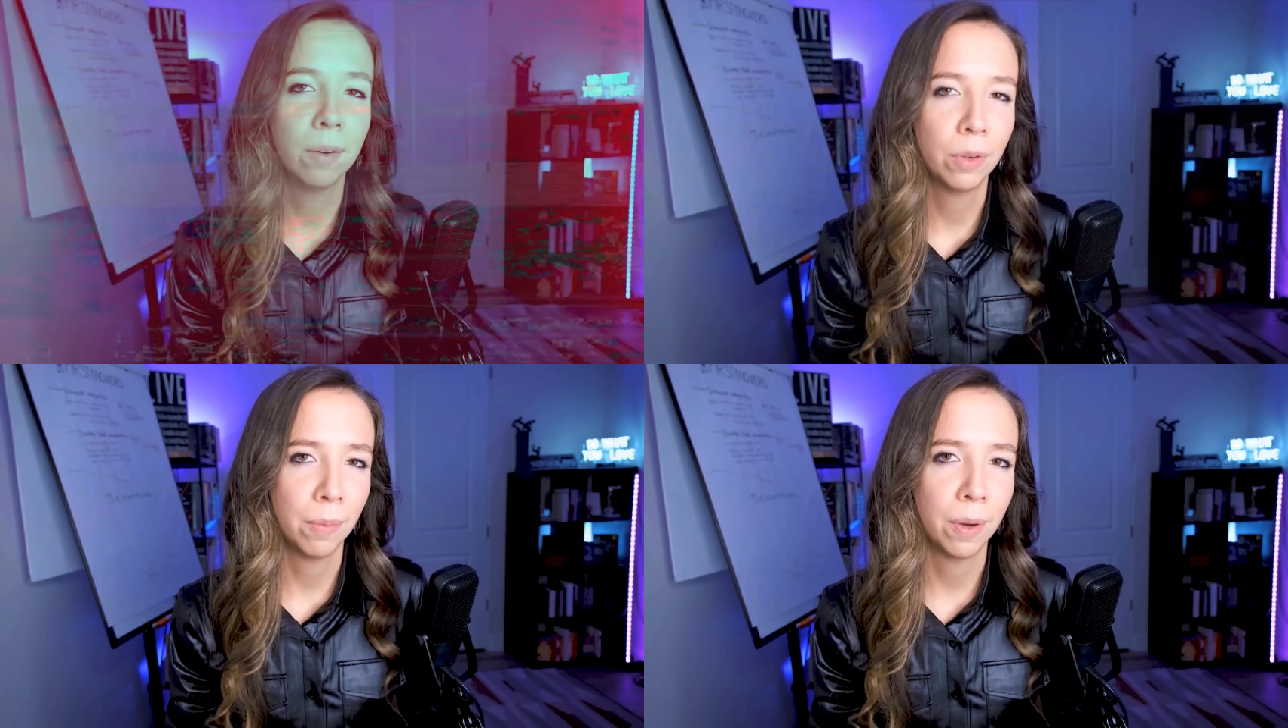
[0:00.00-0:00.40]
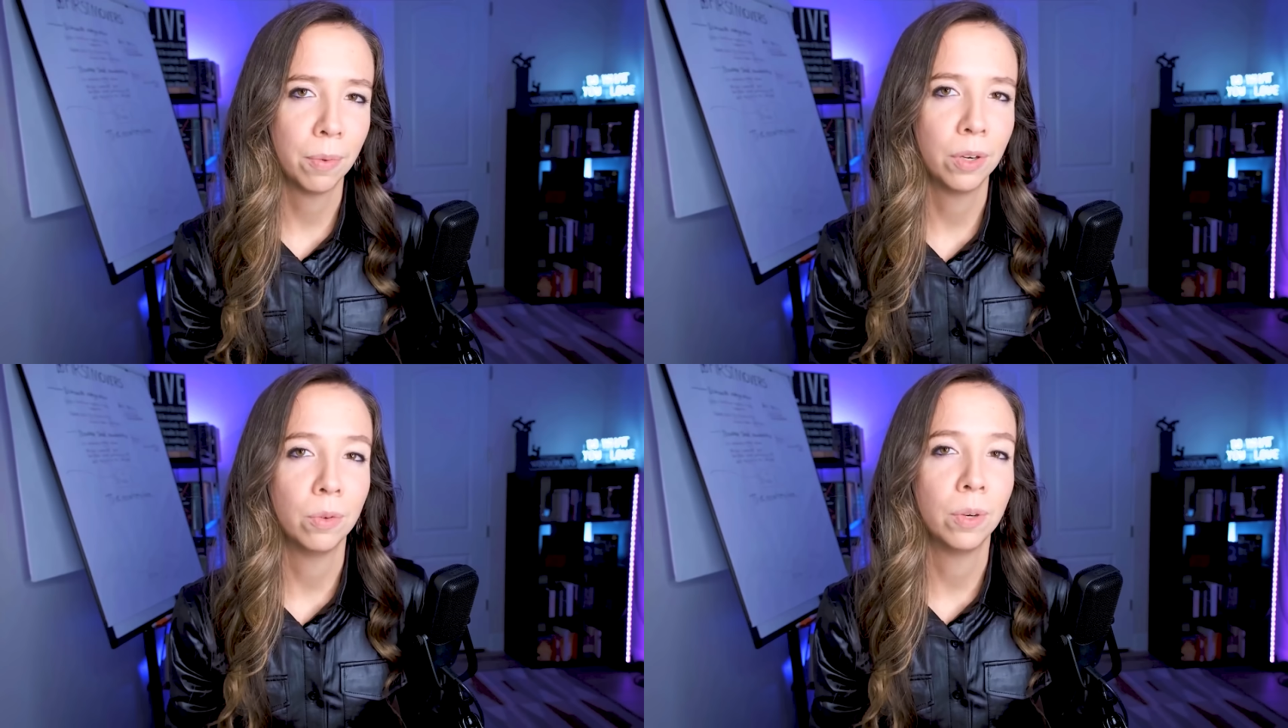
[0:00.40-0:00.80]

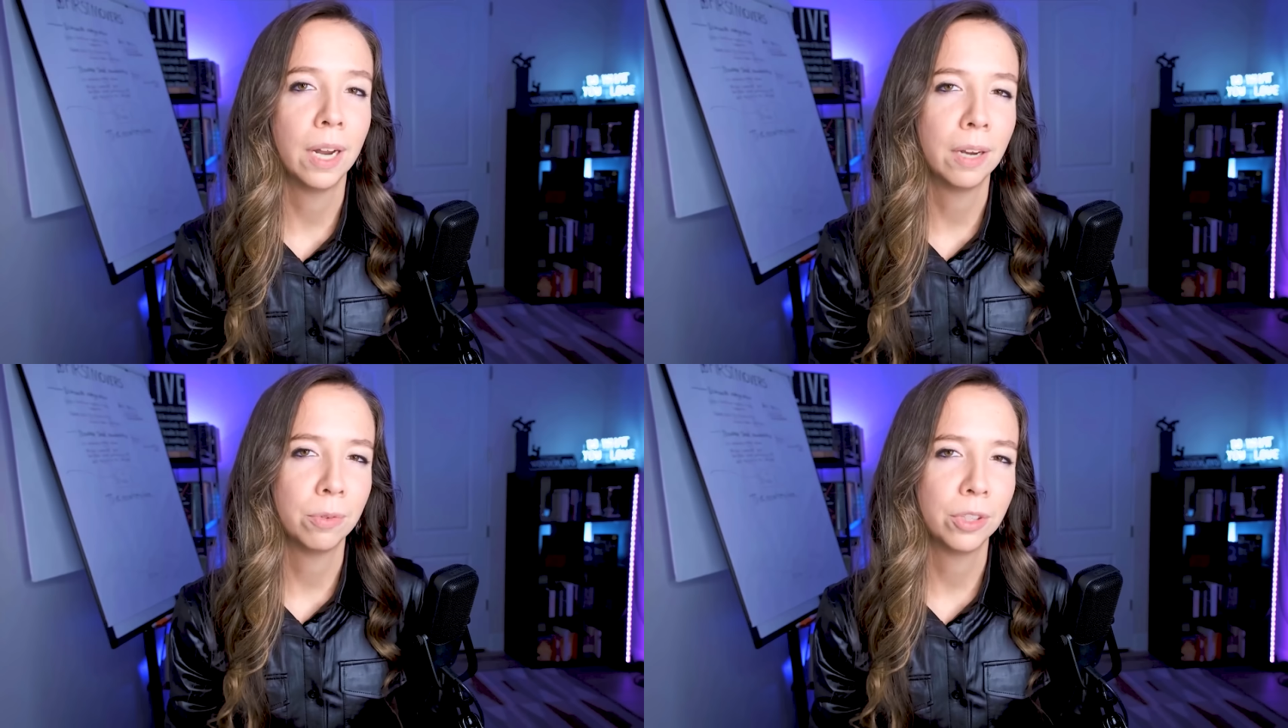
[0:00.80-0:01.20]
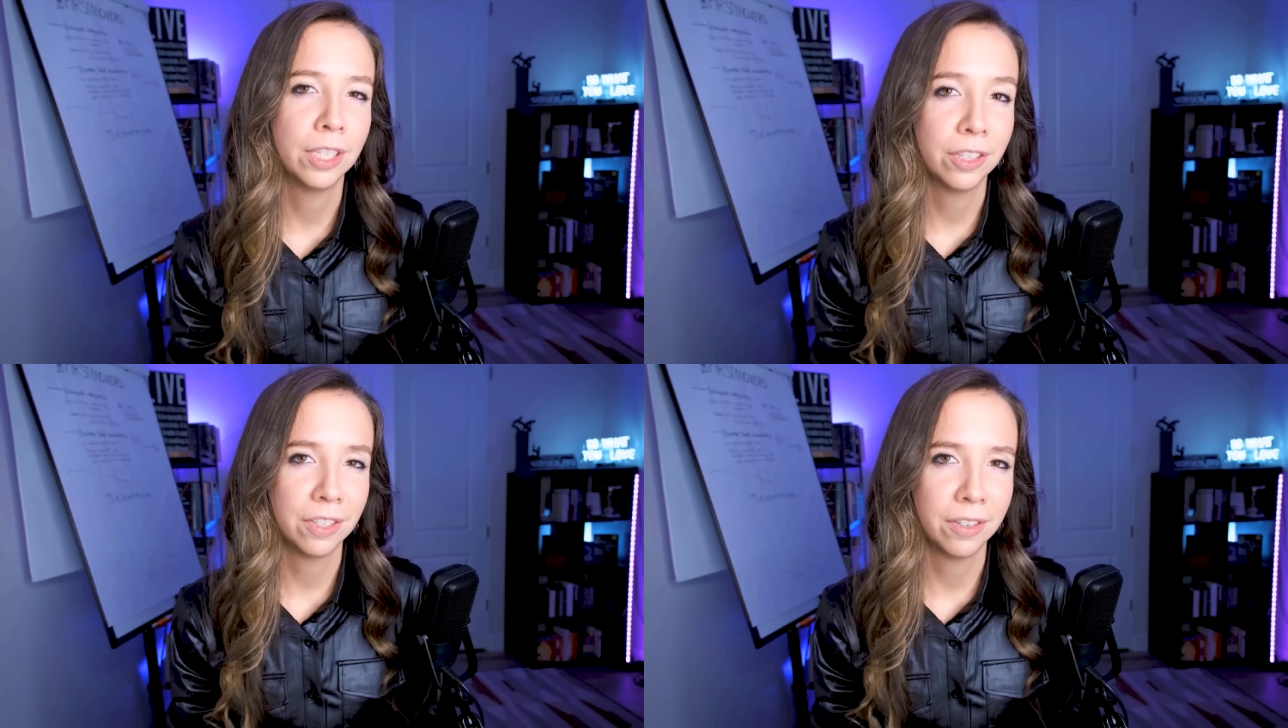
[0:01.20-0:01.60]
Remember when I
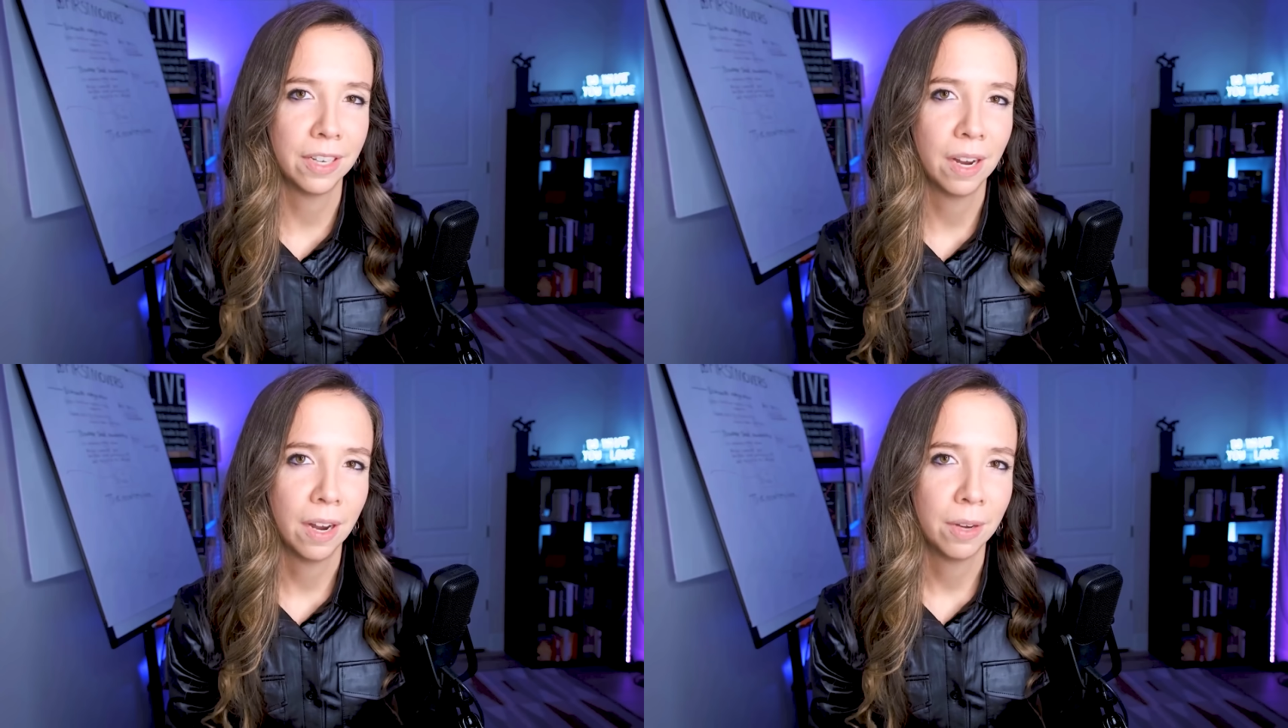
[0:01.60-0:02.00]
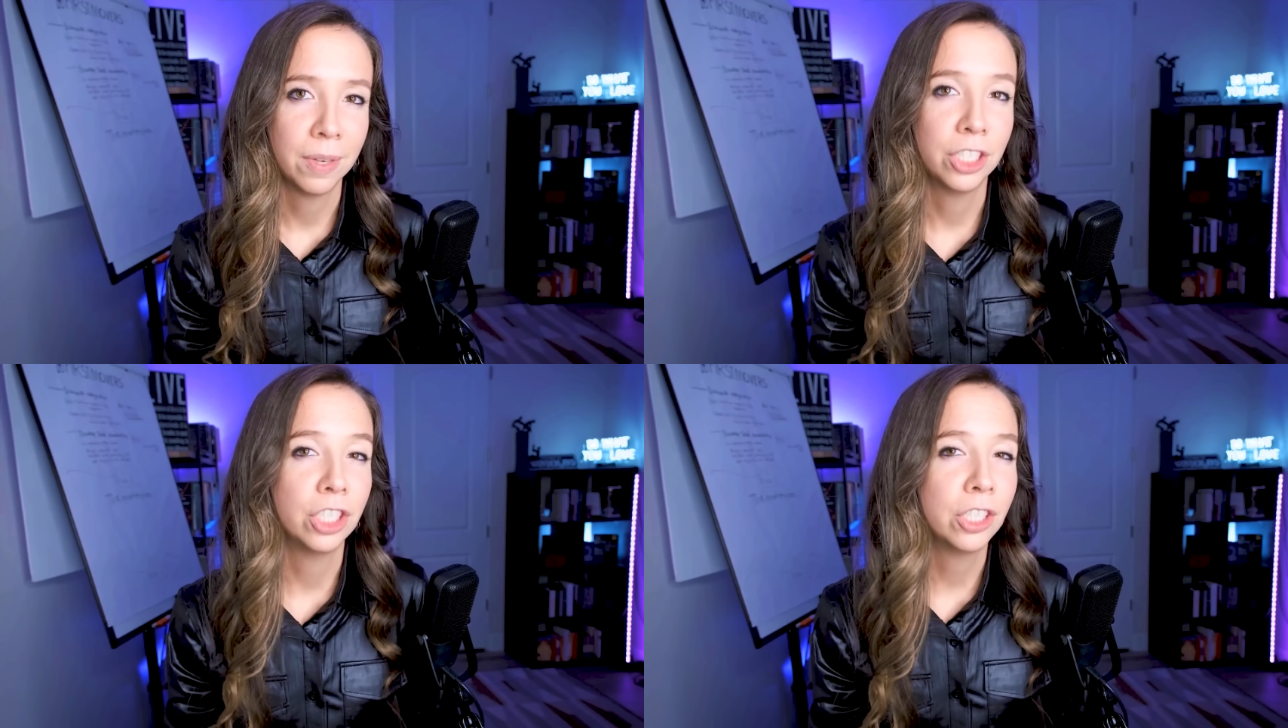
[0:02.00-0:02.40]
predicted the
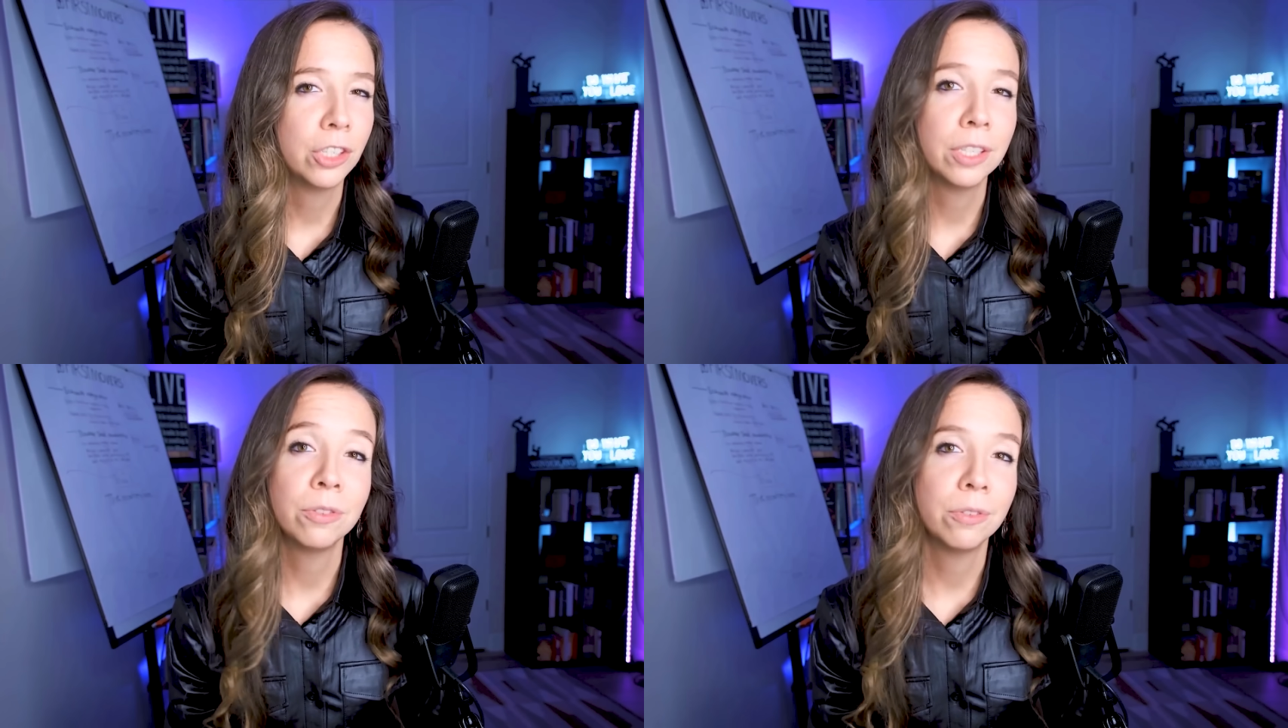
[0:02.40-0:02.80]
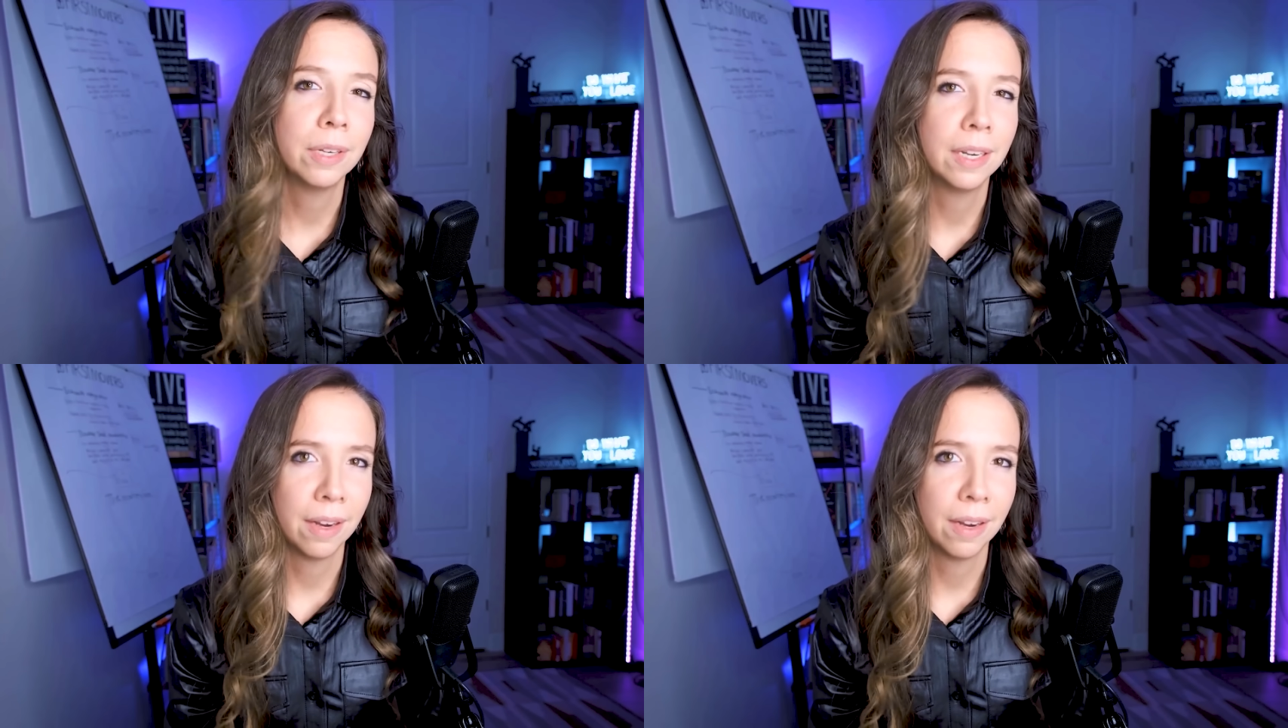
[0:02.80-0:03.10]
automation cliff?